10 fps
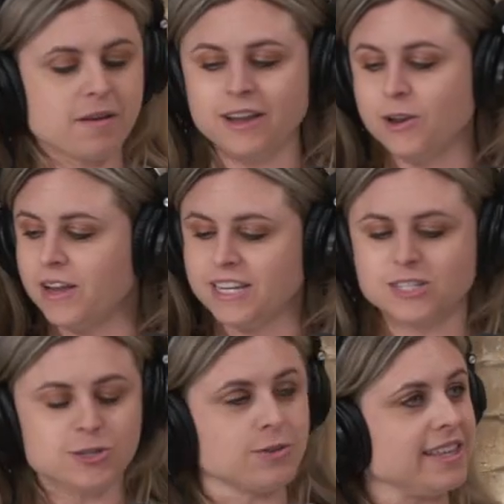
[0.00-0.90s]
I know I need to
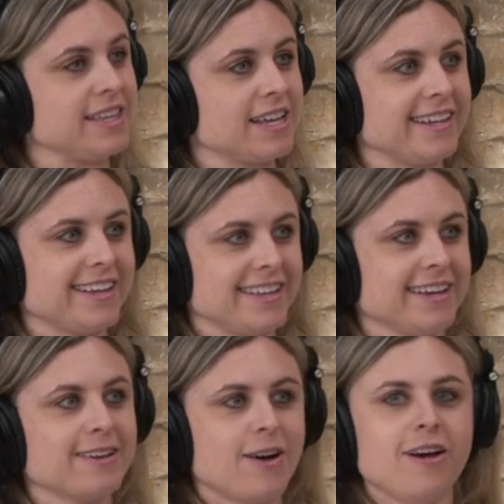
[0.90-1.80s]
do like the click
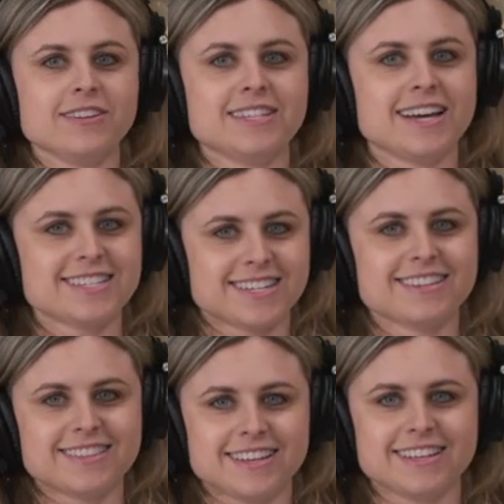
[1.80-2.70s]
click on the desk.
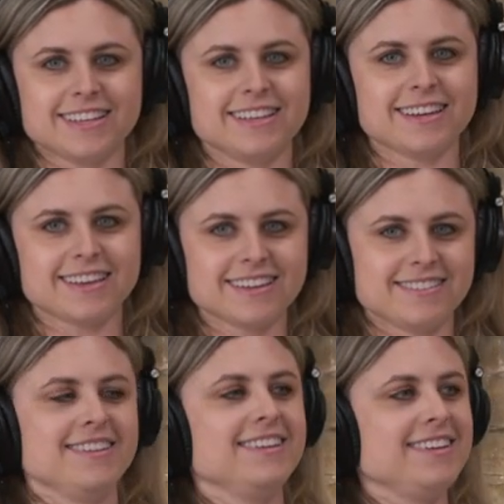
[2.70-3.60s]
The click click.
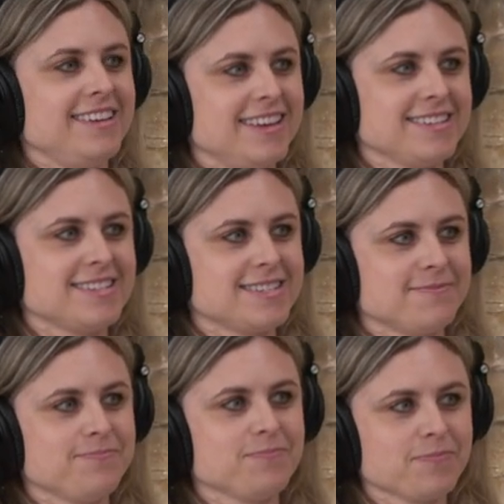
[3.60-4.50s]
Yes.
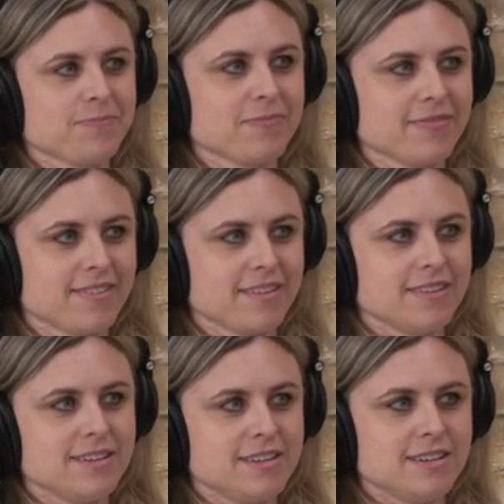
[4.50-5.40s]
Justin.
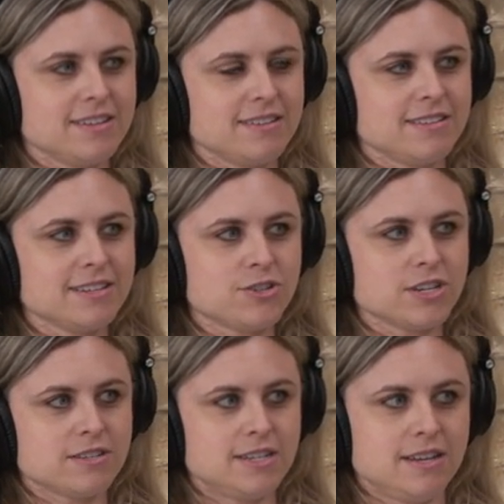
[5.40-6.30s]
This
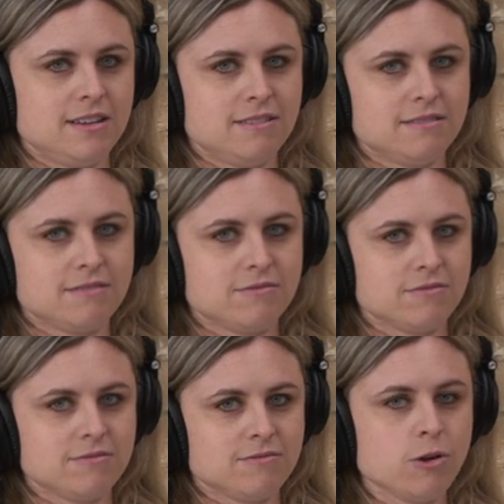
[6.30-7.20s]
Justin.
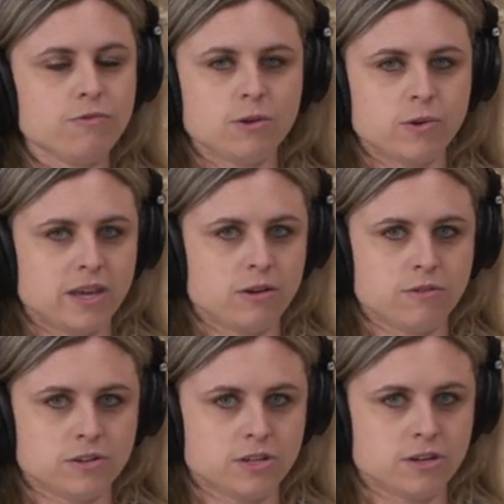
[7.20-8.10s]
Roe v. Wade
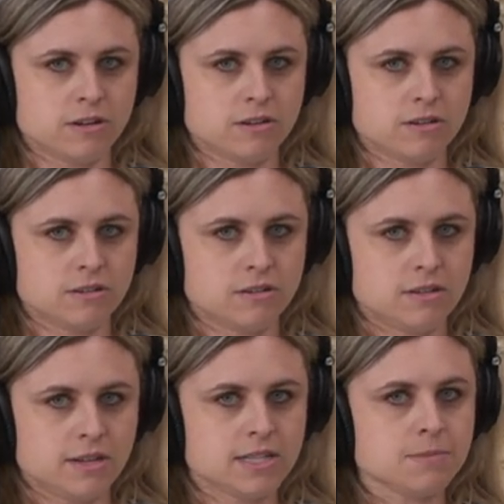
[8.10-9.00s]
overturned.
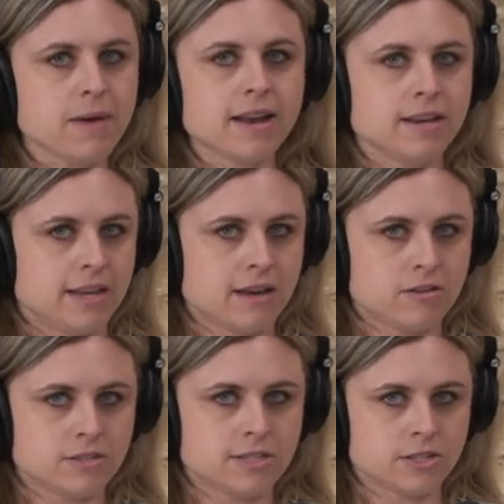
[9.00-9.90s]
It's maddening out
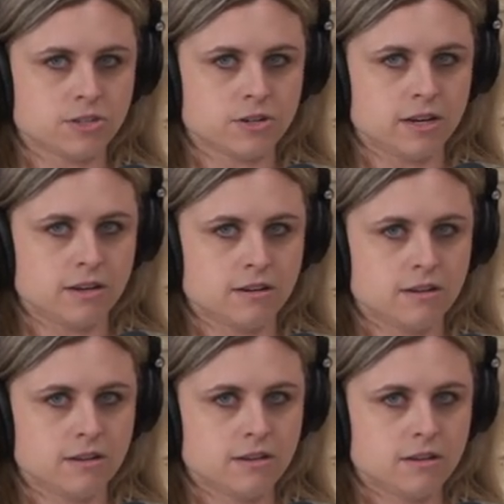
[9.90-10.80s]
on 6th Street.
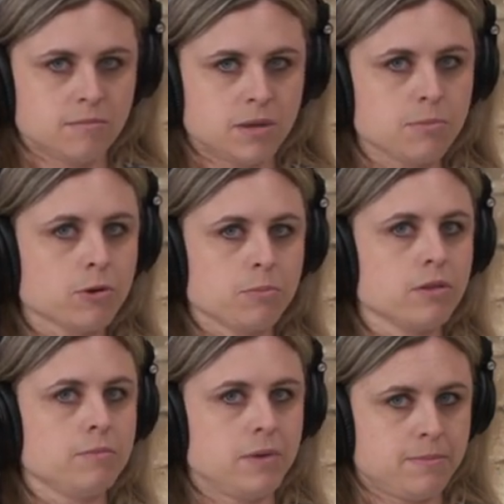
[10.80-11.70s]
People are
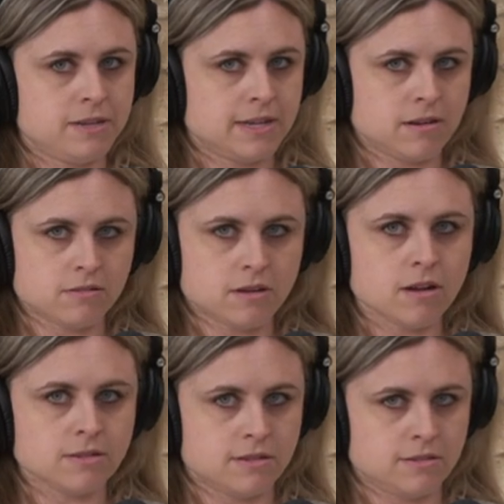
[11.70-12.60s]
pulling babies out
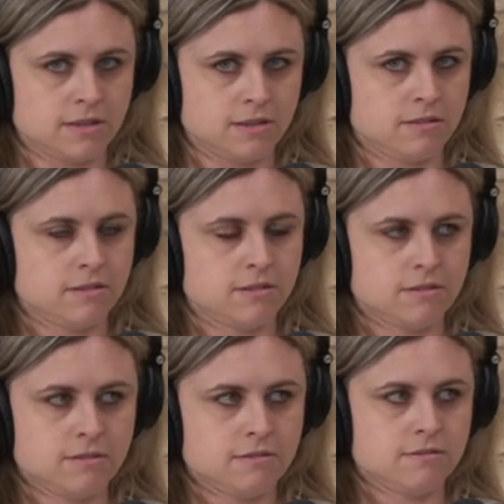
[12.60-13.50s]
constantly.
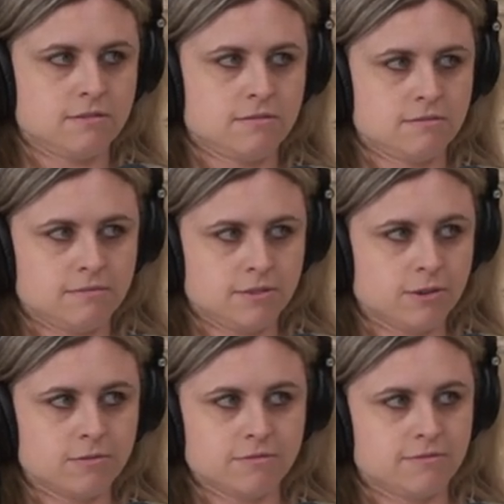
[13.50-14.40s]
No.